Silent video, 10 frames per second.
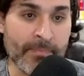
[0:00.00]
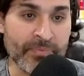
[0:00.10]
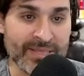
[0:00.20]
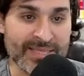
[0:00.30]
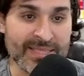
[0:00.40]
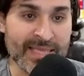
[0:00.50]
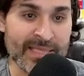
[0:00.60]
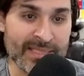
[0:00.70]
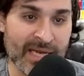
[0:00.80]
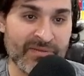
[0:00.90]
Since then,
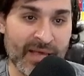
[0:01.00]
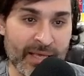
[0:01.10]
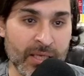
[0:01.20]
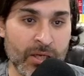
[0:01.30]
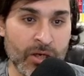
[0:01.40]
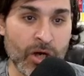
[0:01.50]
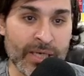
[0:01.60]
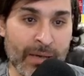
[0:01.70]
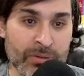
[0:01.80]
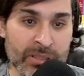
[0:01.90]
it's kind of like gone
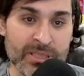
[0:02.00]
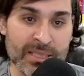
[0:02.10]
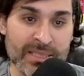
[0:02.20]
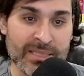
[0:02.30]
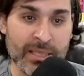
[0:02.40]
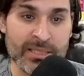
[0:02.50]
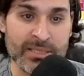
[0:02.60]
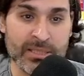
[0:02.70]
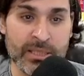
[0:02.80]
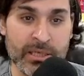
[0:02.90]
down, and it's
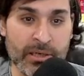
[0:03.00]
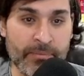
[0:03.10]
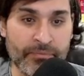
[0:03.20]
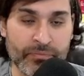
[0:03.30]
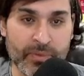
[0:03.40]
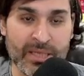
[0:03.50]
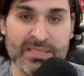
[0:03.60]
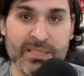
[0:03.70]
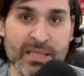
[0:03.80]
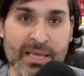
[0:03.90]
in a
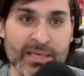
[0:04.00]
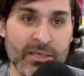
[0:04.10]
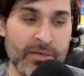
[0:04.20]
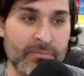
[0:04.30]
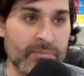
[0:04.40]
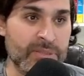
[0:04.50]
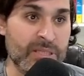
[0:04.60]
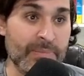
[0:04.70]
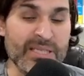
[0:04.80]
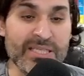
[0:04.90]
like a
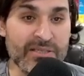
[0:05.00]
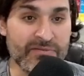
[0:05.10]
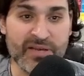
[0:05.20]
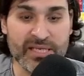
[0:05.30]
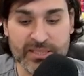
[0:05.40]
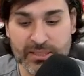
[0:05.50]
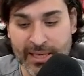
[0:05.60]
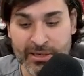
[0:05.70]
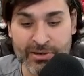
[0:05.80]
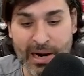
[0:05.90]
stability phase,
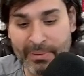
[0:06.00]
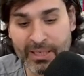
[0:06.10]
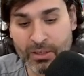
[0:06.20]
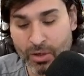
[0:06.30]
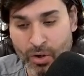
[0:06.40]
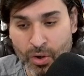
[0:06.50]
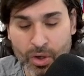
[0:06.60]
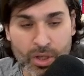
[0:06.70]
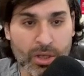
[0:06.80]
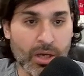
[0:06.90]
like crabbing, or
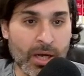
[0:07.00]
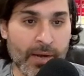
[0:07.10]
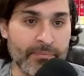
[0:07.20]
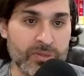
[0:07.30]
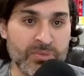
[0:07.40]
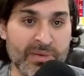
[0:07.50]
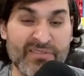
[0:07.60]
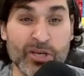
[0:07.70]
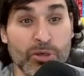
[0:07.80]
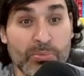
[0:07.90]
some kind
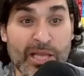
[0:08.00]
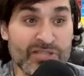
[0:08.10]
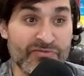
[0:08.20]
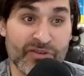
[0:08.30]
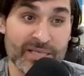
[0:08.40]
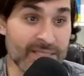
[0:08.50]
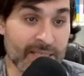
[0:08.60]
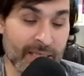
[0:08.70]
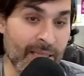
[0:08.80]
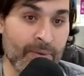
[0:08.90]
of accumulation phase,
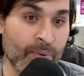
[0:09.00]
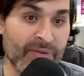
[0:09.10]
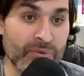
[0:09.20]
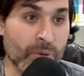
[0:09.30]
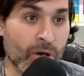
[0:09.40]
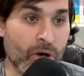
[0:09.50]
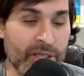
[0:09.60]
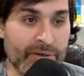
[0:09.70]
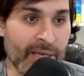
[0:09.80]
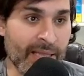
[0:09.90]
like whatever you want to call
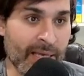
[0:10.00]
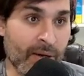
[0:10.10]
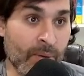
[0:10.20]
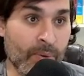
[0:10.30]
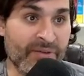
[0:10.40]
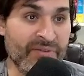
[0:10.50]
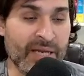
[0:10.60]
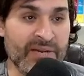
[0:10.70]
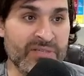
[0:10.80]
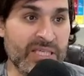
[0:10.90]
it, right? Like whatever
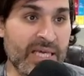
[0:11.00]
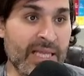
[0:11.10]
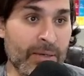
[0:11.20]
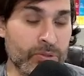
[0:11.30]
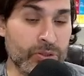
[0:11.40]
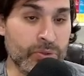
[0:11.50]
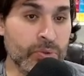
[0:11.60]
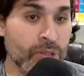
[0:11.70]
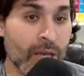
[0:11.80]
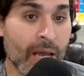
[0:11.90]
kind of TA language you
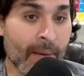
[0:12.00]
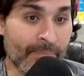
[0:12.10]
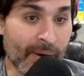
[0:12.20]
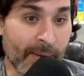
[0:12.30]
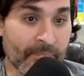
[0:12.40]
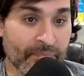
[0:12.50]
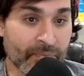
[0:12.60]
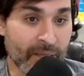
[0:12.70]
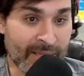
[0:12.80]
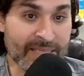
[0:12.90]
use. But
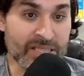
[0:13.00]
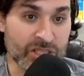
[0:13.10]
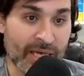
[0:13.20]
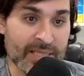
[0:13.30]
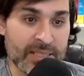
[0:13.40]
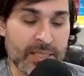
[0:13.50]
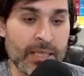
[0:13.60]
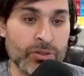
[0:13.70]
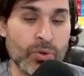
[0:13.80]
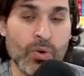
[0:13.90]
there is a chance
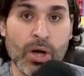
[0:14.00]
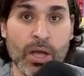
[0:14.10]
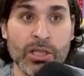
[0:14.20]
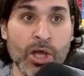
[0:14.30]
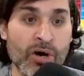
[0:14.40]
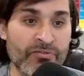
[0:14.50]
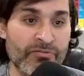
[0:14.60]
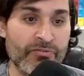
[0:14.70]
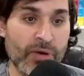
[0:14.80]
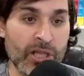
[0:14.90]
that, you know, a lot
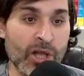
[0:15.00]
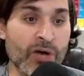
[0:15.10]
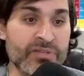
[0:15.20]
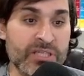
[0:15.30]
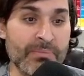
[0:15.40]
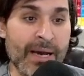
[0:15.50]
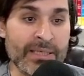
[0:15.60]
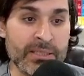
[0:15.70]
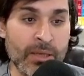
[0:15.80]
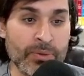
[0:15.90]
of the
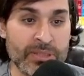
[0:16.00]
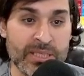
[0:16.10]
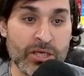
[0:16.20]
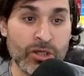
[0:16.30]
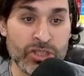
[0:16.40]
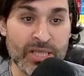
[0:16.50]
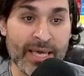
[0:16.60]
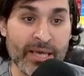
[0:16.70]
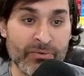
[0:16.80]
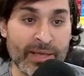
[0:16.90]
demand that we're seeing on
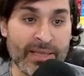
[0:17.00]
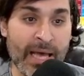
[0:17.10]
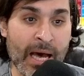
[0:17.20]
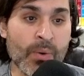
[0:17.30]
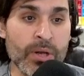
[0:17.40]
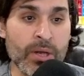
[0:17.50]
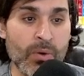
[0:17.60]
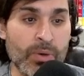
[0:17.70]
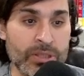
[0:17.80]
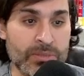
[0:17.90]
staking right now
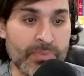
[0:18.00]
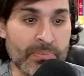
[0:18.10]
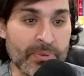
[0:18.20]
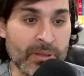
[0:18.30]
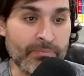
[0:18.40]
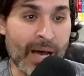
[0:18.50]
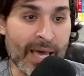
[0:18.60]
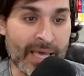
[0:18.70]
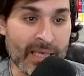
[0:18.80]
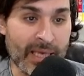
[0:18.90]
was people
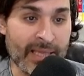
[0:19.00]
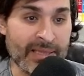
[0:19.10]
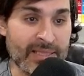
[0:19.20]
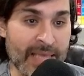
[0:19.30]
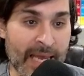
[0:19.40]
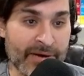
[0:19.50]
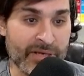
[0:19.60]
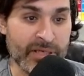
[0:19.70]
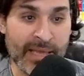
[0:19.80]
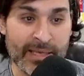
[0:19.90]
buying in this
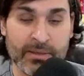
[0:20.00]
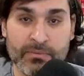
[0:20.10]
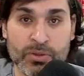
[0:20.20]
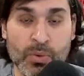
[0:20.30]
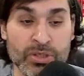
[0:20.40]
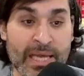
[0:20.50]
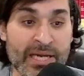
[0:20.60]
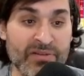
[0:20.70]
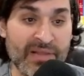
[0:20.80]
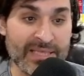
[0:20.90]
area like towards the
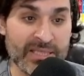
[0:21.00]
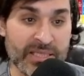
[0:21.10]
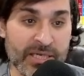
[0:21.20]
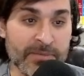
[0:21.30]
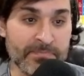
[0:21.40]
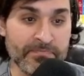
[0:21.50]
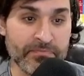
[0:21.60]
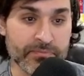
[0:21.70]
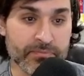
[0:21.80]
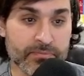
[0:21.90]
end of last year,
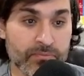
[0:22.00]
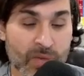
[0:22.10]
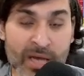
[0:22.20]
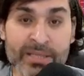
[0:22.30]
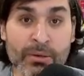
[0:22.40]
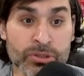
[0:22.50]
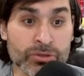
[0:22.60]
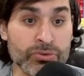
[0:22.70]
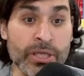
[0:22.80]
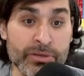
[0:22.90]
and that
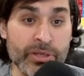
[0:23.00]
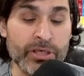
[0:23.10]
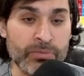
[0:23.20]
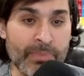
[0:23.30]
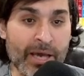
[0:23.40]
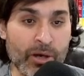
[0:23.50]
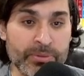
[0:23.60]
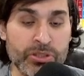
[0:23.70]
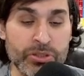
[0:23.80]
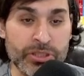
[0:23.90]
really, really good buying
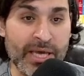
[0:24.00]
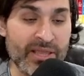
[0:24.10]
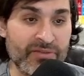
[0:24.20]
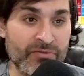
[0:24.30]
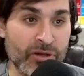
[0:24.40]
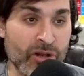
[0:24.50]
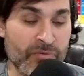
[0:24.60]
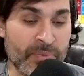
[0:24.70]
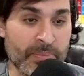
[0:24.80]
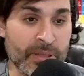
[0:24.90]
opportunity, I think, for a lot
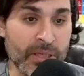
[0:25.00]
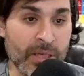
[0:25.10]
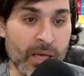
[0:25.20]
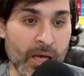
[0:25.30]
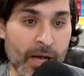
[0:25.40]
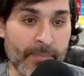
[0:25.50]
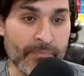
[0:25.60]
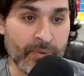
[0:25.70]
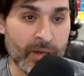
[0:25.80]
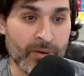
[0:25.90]
of people.
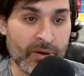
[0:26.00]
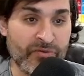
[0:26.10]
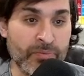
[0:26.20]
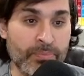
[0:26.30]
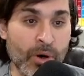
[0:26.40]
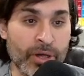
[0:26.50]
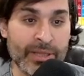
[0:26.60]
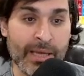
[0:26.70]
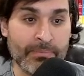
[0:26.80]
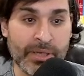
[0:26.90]
If you bought in
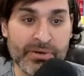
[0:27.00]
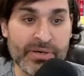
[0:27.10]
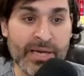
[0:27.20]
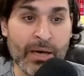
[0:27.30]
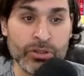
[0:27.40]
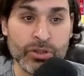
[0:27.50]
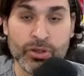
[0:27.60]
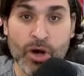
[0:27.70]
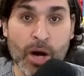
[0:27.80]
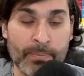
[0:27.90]
that period now, you know,
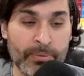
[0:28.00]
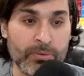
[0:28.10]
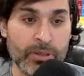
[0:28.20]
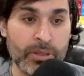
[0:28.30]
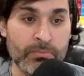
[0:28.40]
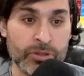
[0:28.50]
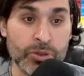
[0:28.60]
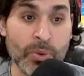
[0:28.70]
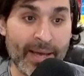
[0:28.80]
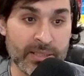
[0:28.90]
you're up
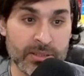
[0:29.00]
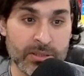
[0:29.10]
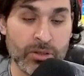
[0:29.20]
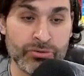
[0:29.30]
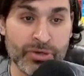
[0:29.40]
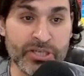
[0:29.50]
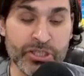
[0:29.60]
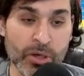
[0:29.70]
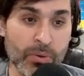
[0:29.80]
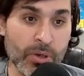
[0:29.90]
2x on the
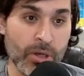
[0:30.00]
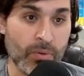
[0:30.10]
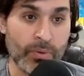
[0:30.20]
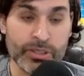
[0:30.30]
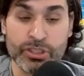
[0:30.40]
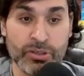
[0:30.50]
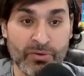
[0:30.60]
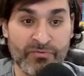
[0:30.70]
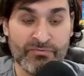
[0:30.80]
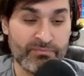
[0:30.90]
ratio, which
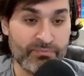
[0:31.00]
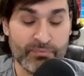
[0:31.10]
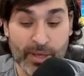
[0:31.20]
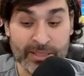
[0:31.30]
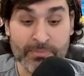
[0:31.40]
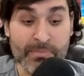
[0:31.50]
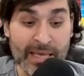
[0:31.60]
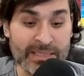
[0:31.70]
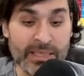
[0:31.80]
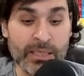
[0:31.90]
is
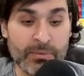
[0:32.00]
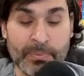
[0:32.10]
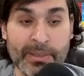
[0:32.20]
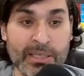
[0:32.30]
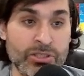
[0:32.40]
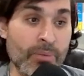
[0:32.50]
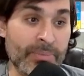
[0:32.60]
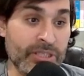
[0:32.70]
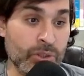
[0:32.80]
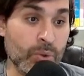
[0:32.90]
amazing because not
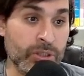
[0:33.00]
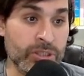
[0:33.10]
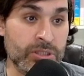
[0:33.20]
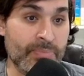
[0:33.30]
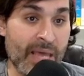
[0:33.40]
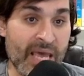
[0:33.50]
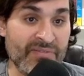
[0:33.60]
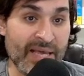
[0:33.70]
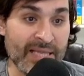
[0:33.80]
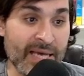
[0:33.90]
many tokens
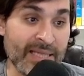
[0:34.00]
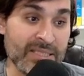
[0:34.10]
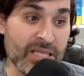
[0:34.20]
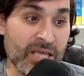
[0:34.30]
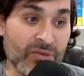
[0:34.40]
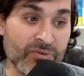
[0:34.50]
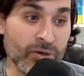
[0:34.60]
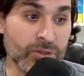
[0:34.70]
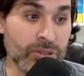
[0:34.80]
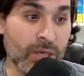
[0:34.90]
behave like that against ETH, of course.